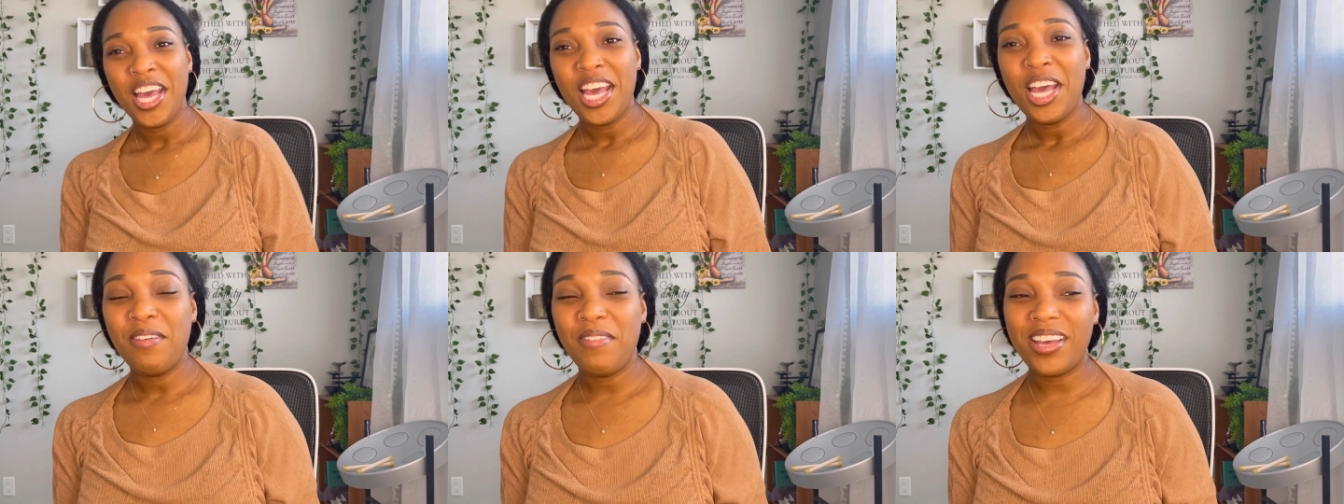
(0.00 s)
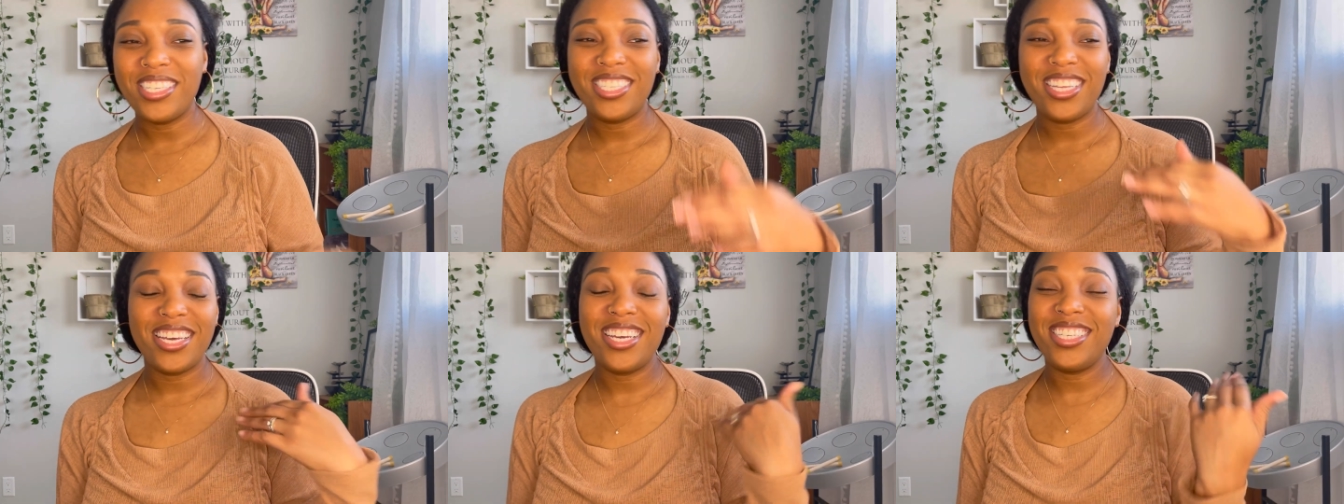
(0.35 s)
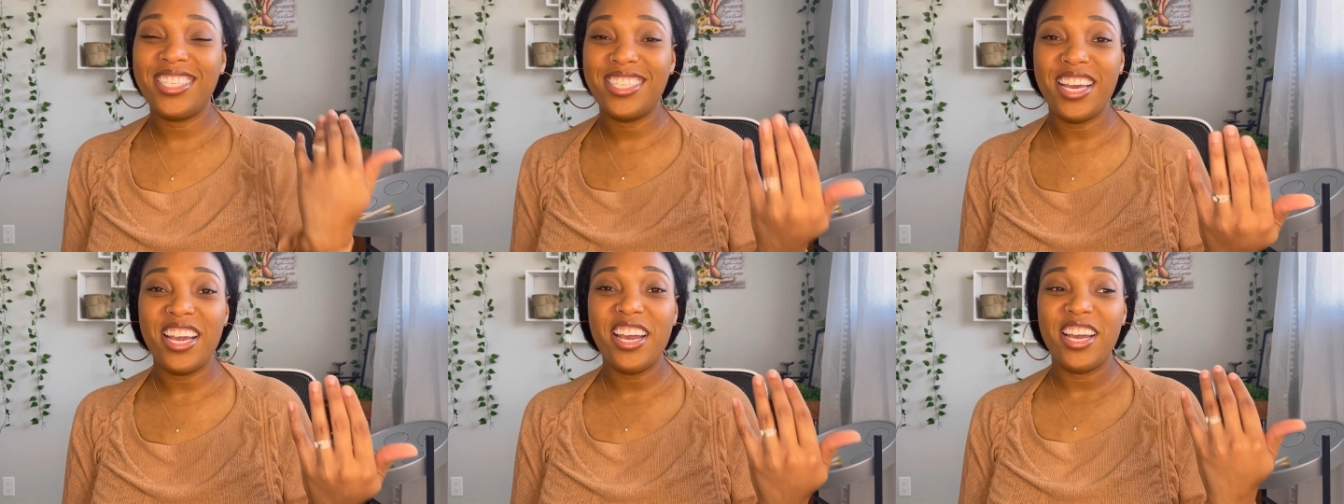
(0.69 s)
Because like I
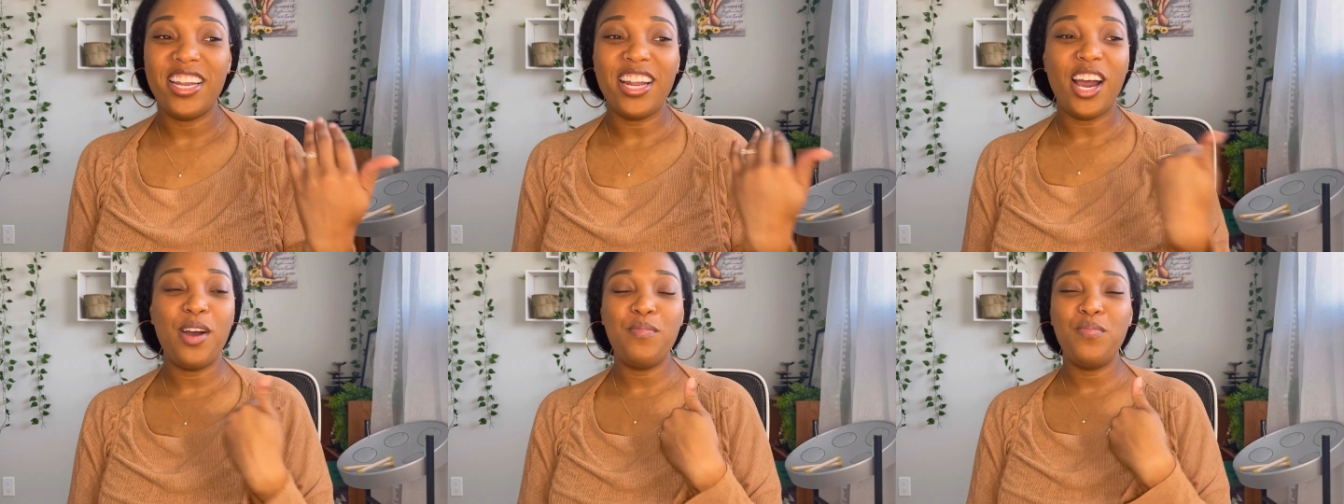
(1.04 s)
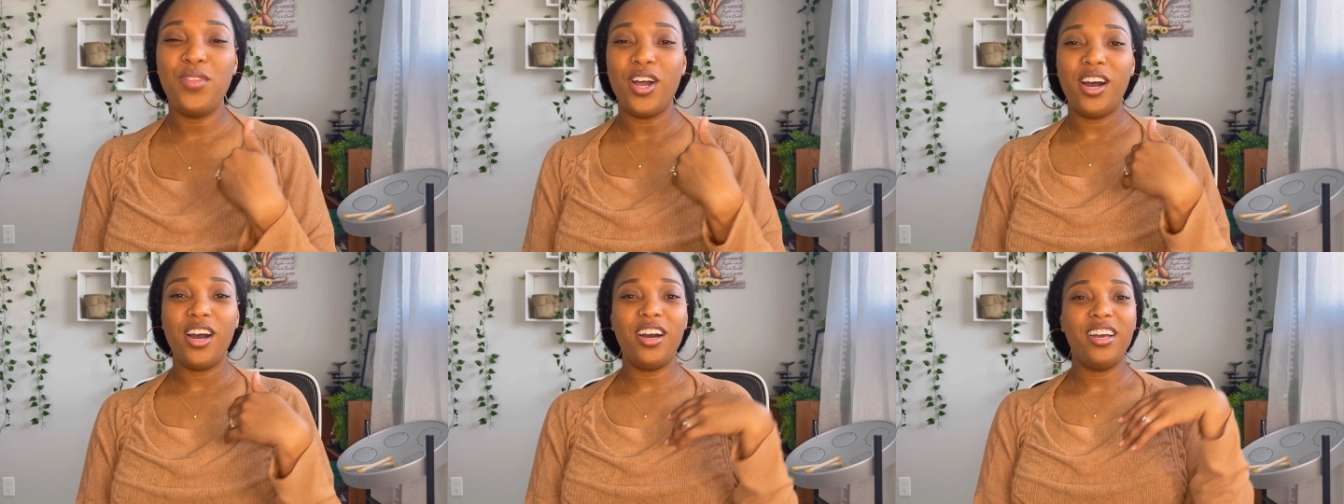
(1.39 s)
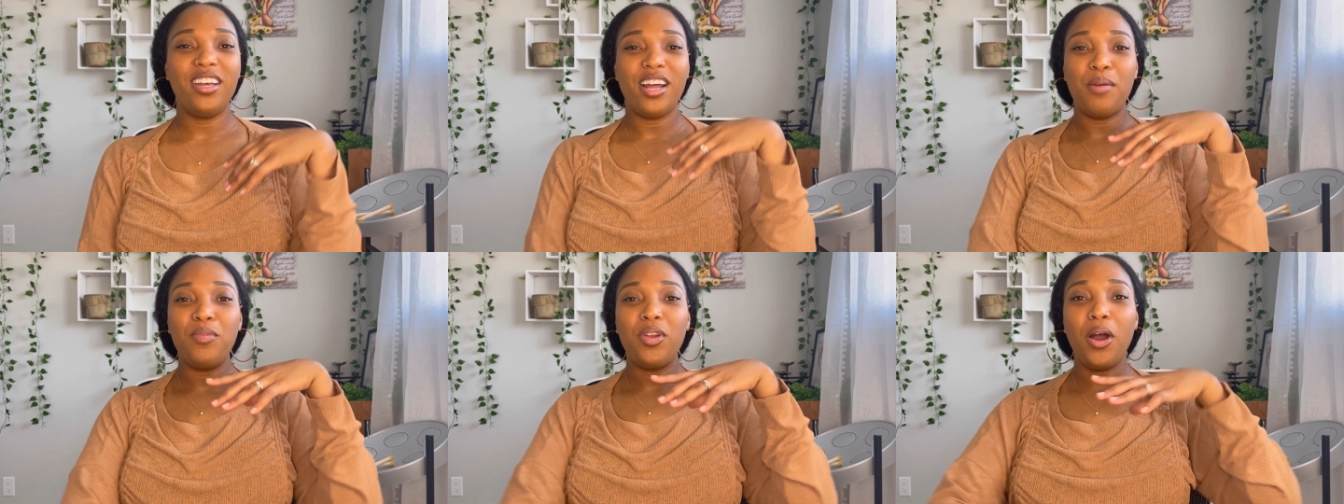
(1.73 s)
said, I'm
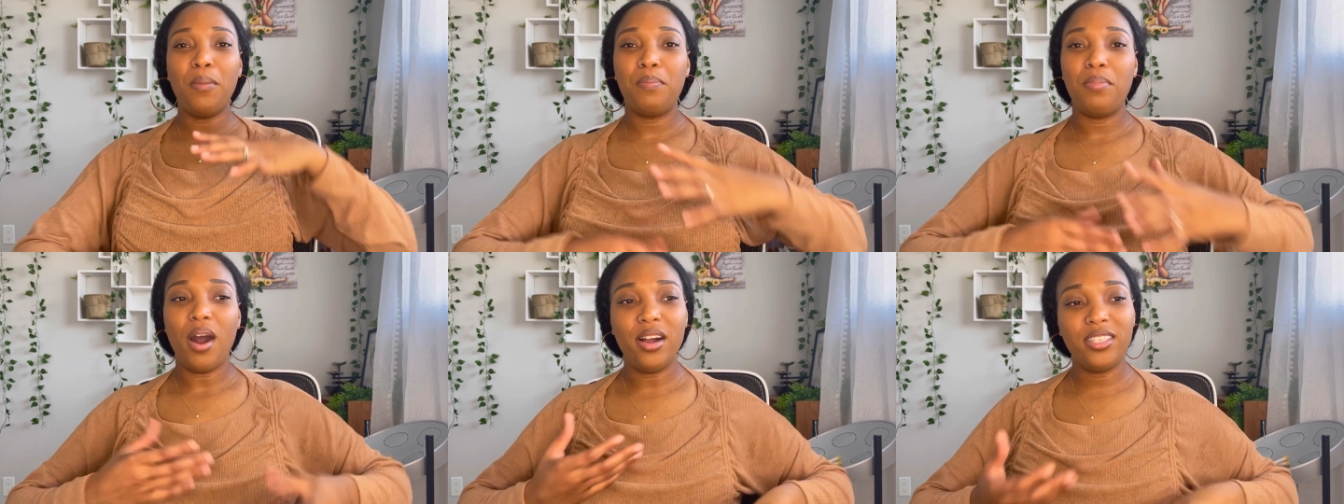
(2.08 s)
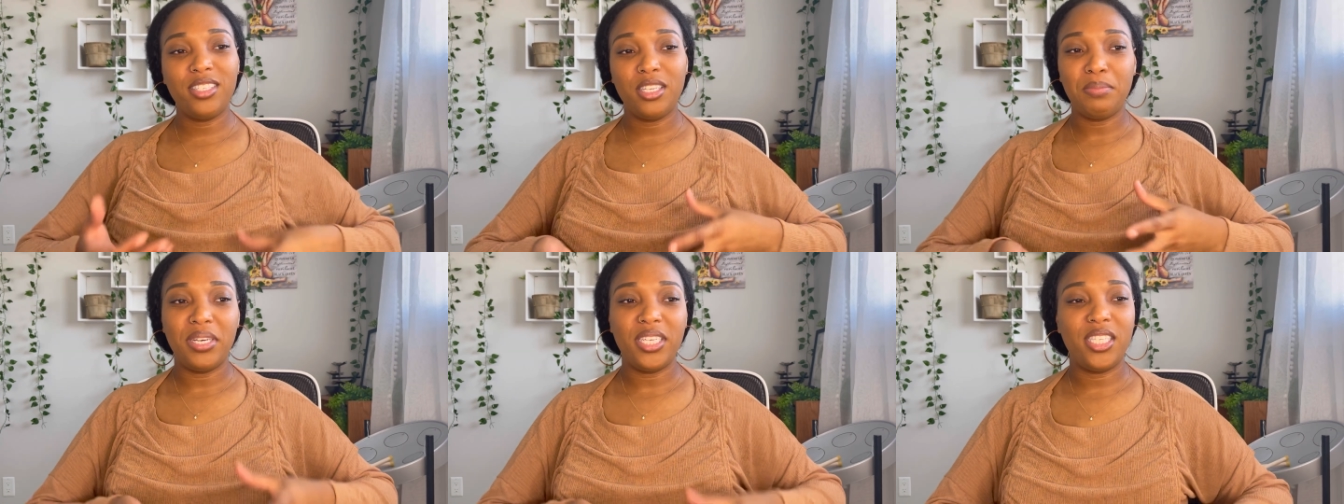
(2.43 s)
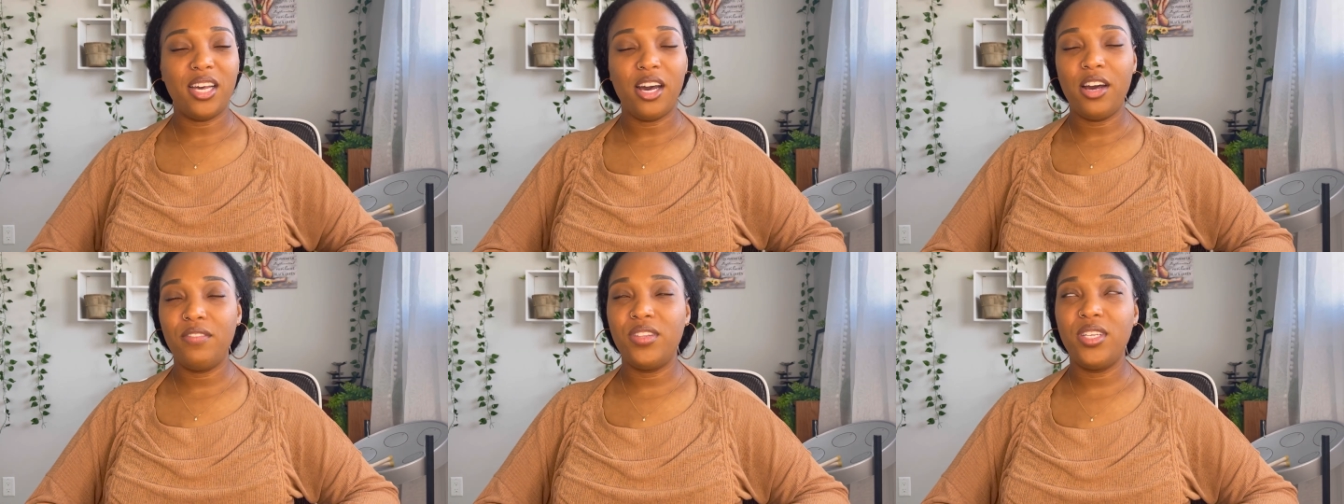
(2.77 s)
not boxing myself.